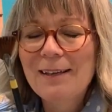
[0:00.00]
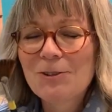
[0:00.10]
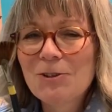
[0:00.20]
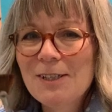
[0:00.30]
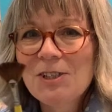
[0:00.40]

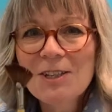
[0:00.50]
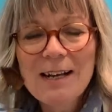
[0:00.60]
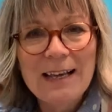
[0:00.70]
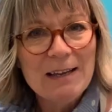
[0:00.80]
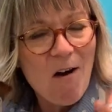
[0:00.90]

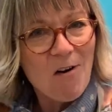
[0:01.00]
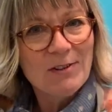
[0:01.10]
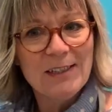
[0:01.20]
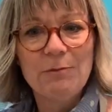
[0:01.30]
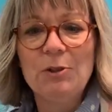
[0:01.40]
traditionally
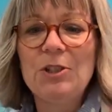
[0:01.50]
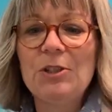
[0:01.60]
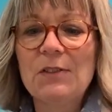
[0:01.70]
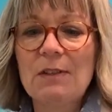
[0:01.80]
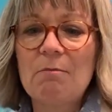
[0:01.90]
artists would
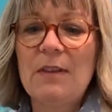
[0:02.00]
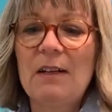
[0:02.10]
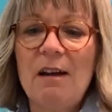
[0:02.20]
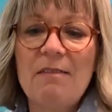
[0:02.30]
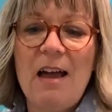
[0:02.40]
use
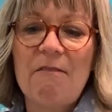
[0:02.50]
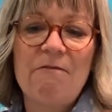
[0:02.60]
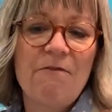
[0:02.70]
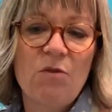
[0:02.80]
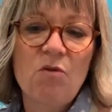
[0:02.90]
something like that
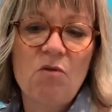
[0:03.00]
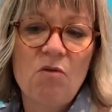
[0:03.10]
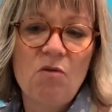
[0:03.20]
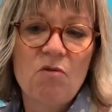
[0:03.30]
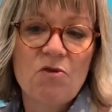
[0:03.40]

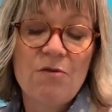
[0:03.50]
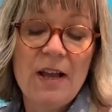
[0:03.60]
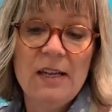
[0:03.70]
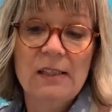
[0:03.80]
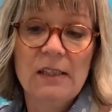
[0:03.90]
for
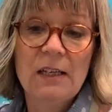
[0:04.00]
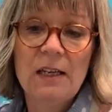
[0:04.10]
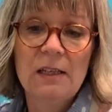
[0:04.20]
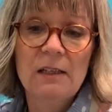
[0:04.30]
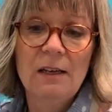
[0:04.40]

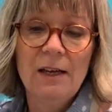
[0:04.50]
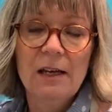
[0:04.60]
creating